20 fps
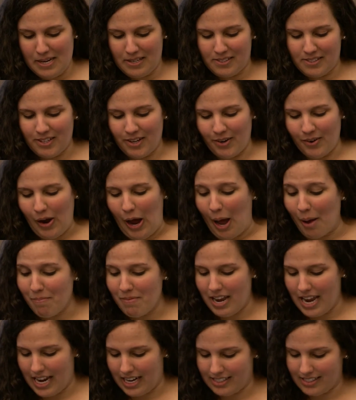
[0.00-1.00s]
So up
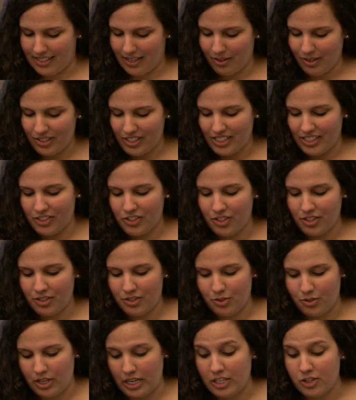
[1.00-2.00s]
next, I want to
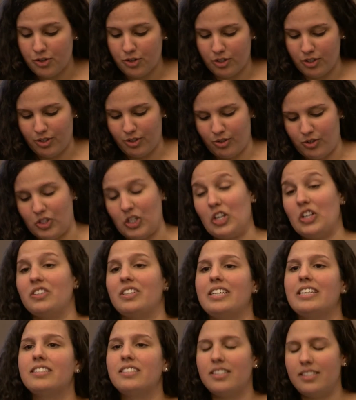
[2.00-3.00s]
introduce
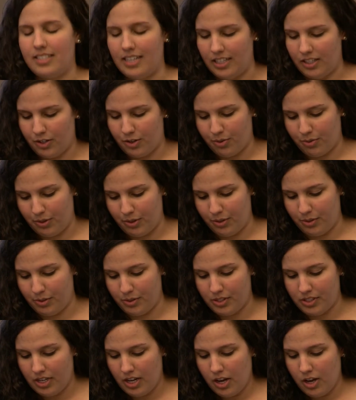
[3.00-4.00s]
Erlinda de la
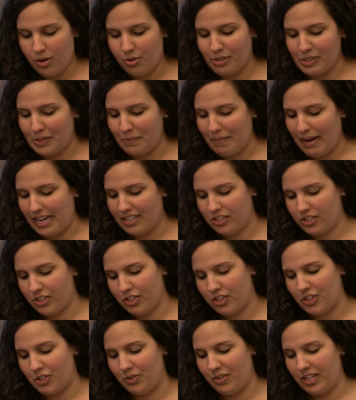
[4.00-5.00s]
Cruz, who is a master's
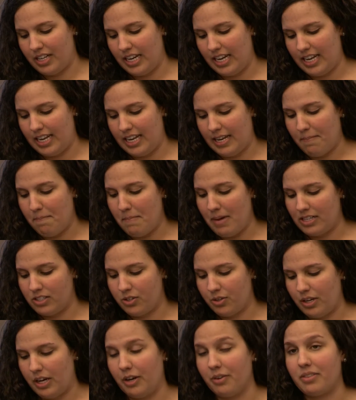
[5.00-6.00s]
student in mental
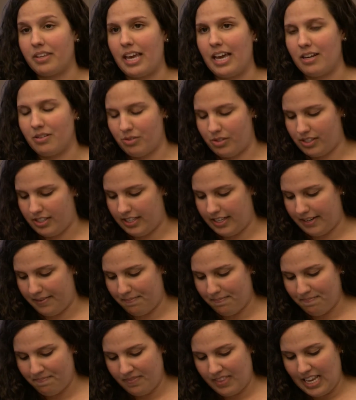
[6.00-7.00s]
health counseling.
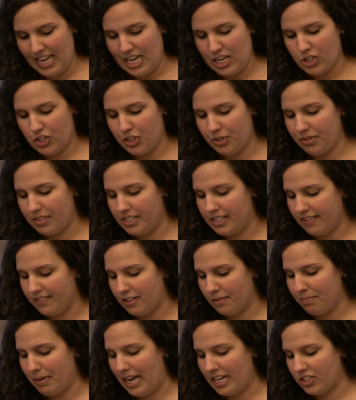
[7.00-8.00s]
She received a
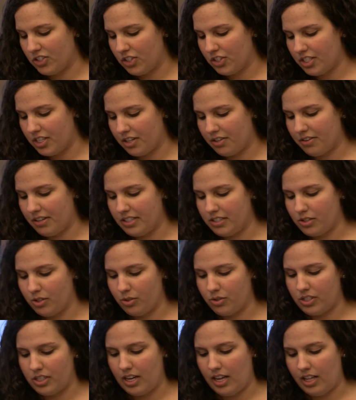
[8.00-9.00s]
bachelor's degree in
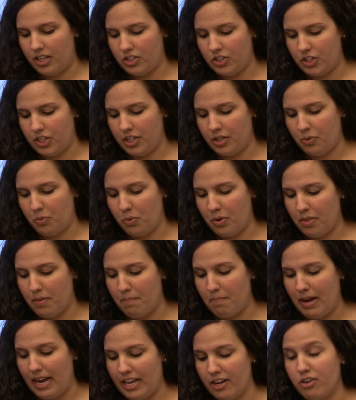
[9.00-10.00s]
sociology with a
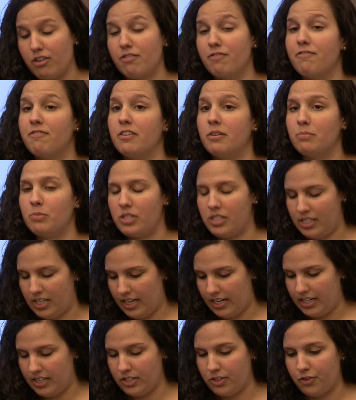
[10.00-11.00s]
minor in film
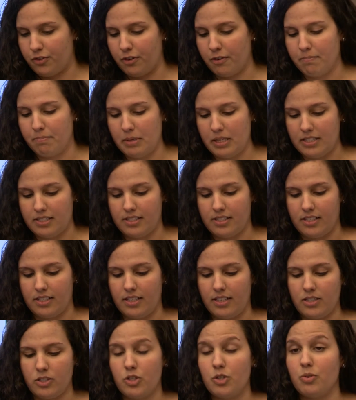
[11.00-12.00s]
studies from BC
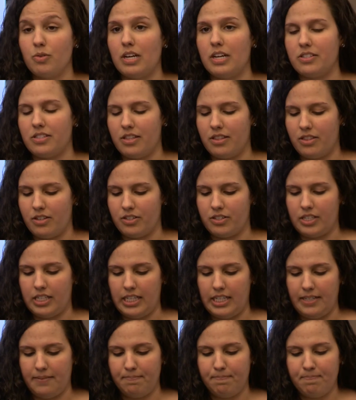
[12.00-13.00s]
in
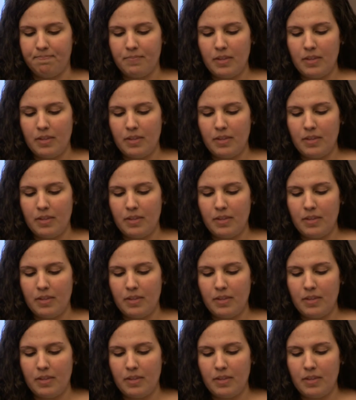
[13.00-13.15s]
2013.